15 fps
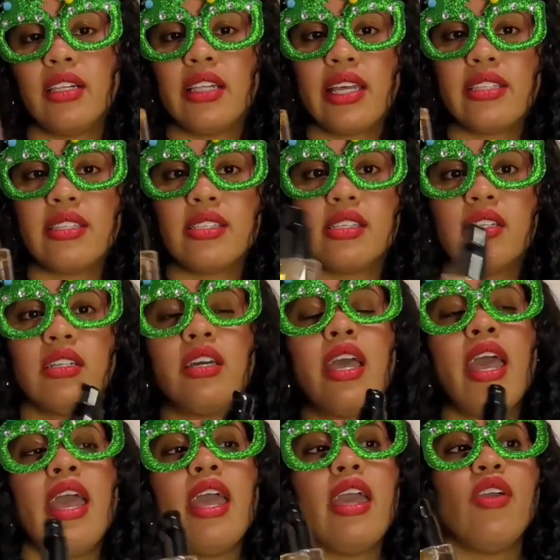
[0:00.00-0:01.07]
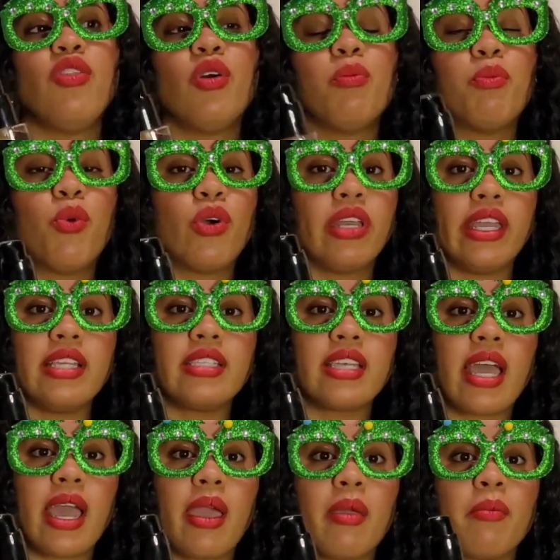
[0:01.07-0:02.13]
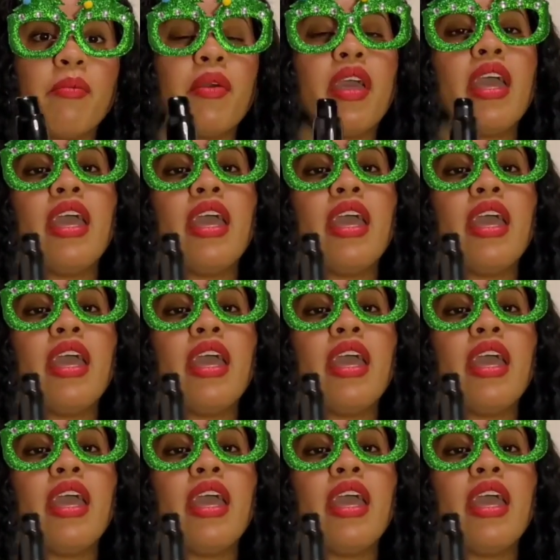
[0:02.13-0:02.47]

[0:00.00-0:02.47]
cleanser in the morning time.